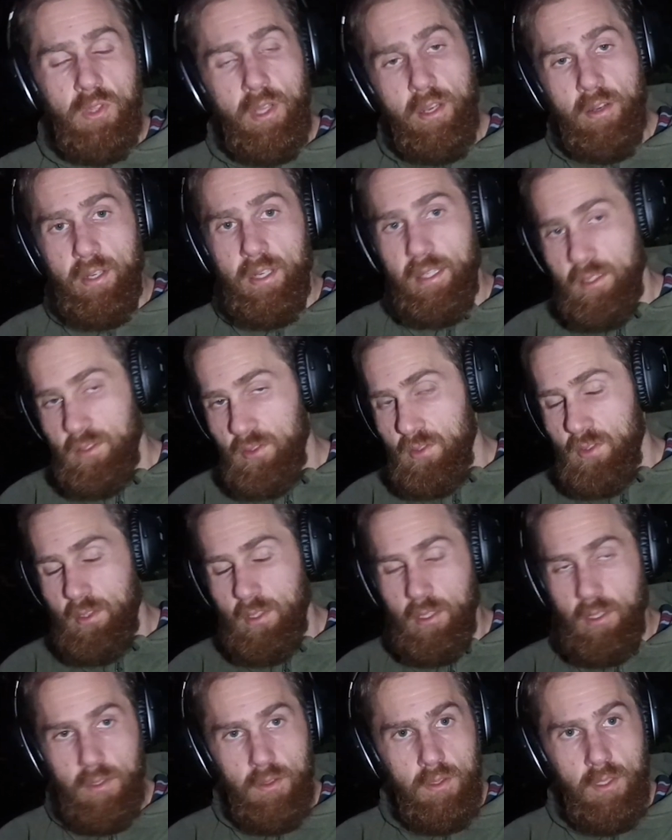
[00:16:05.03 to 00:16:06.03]
there is
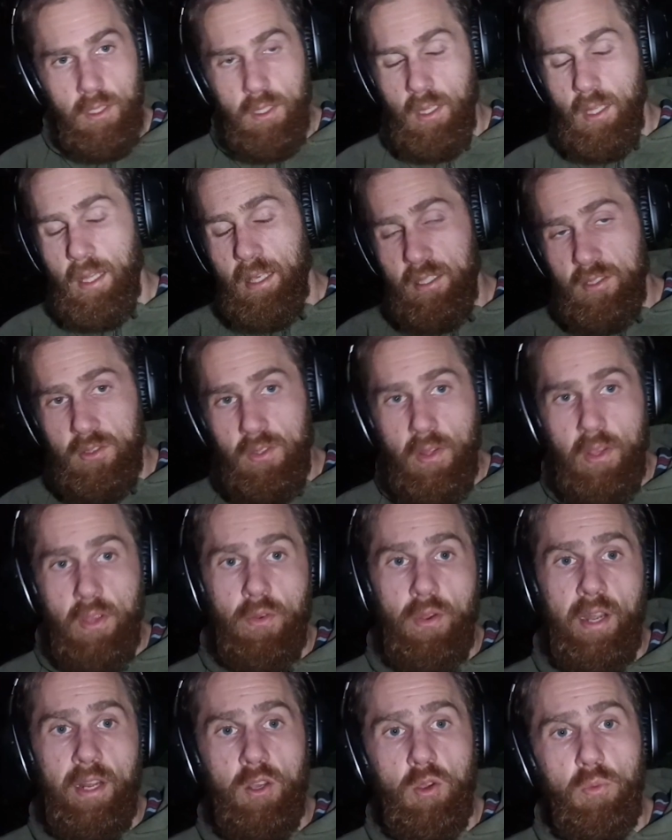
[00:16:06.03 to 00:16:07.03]
the at least
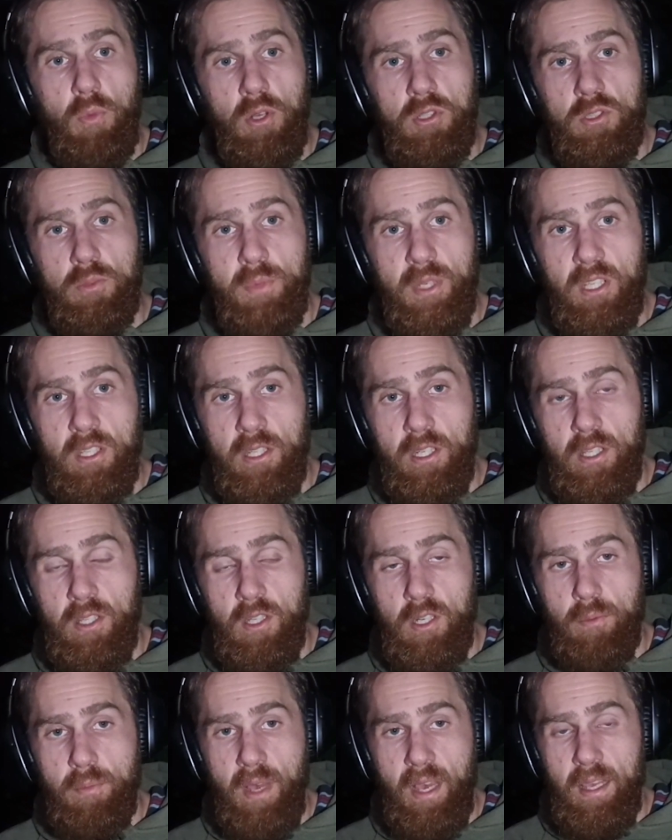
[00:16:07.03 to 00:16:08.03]
theoretical possibility
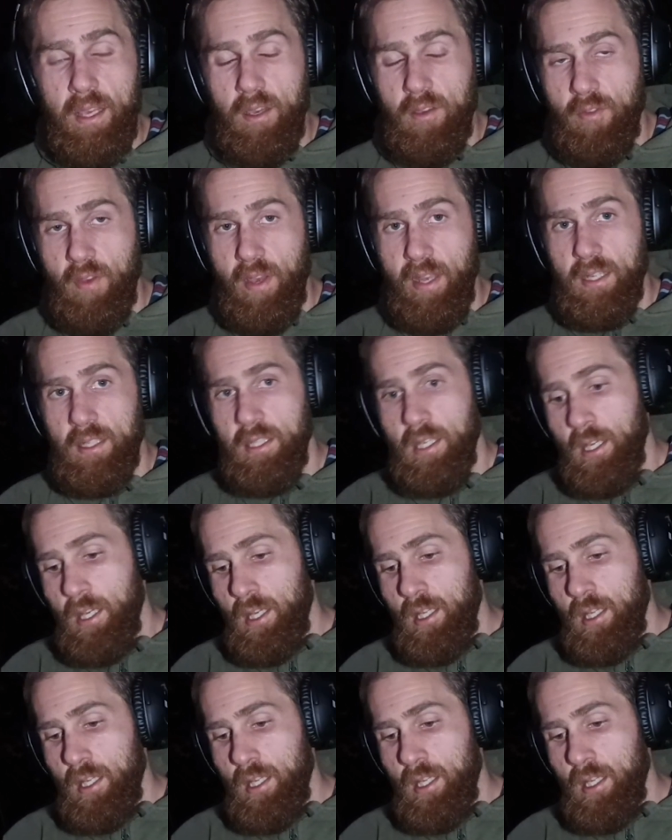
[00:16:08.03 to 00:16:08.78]
that it may affect